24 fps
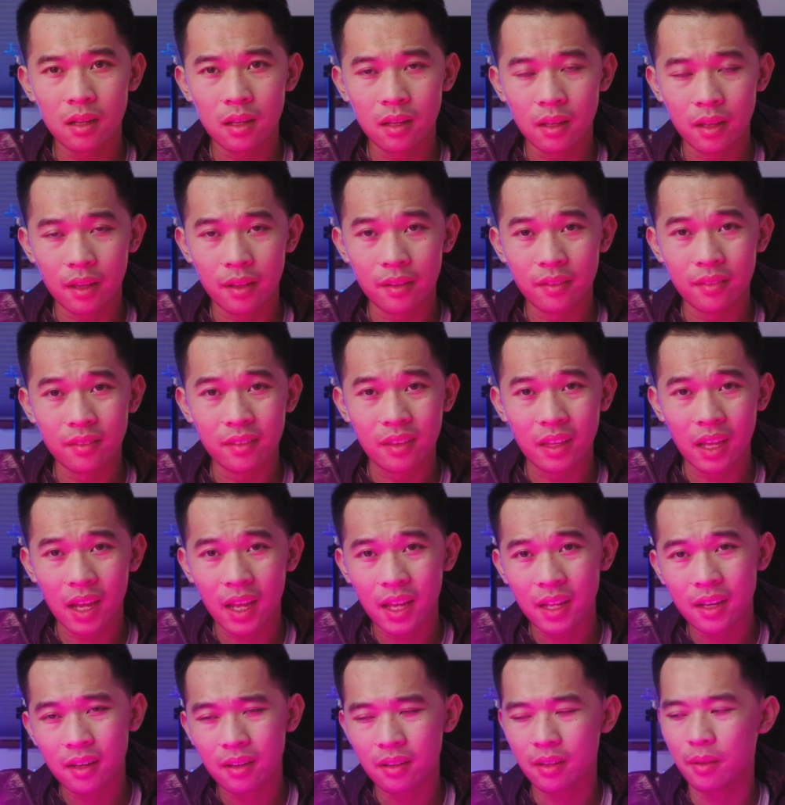And
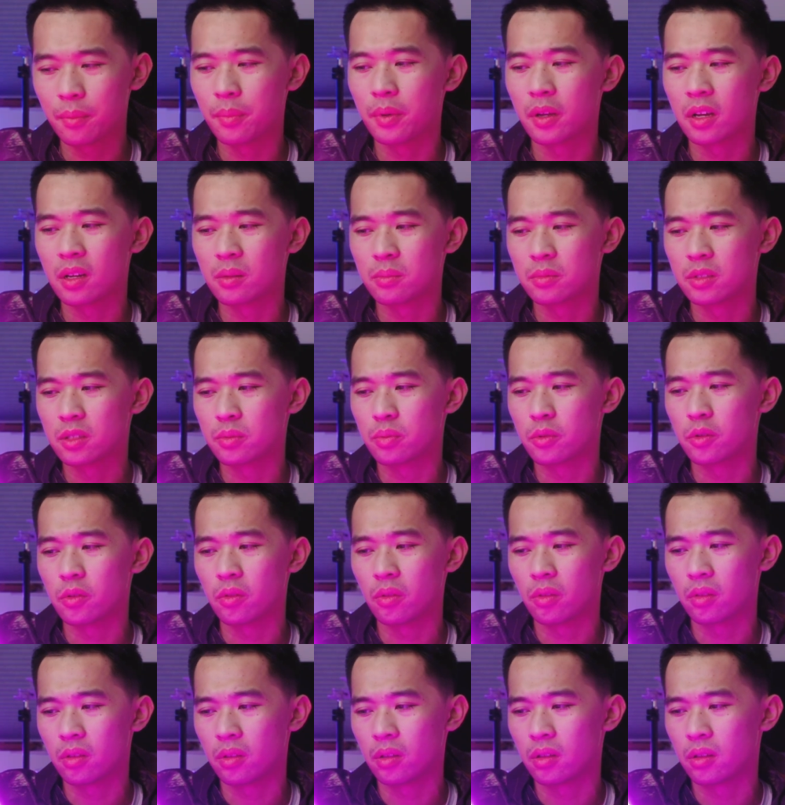then it becomes
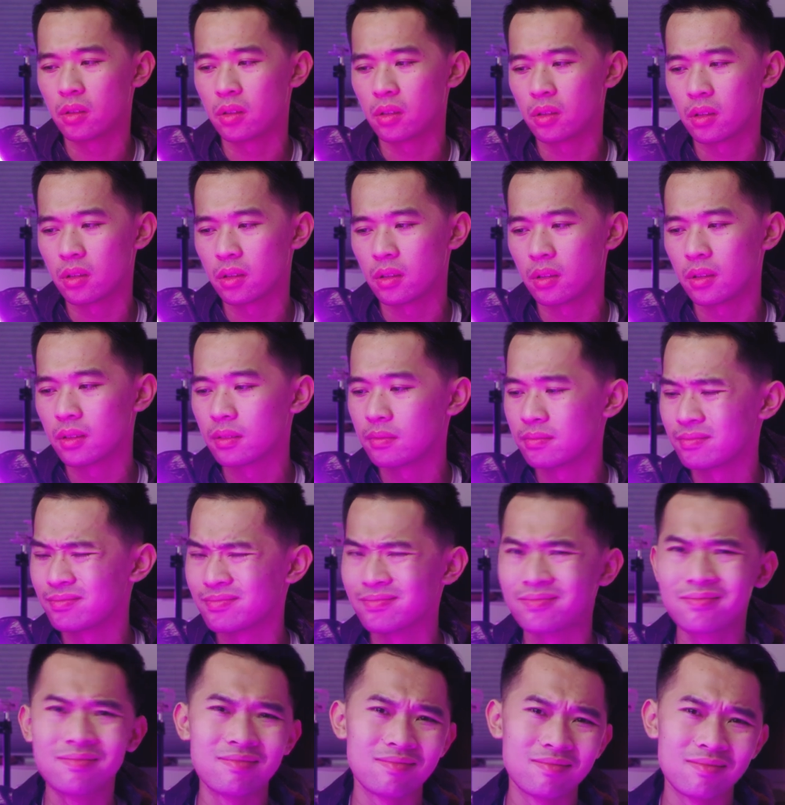smooth.
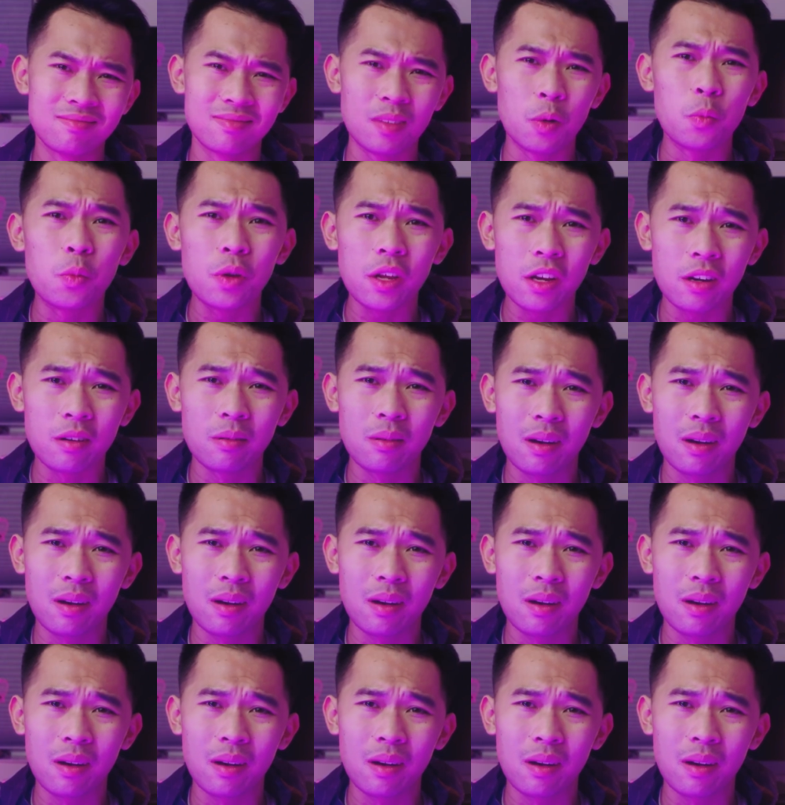Weird,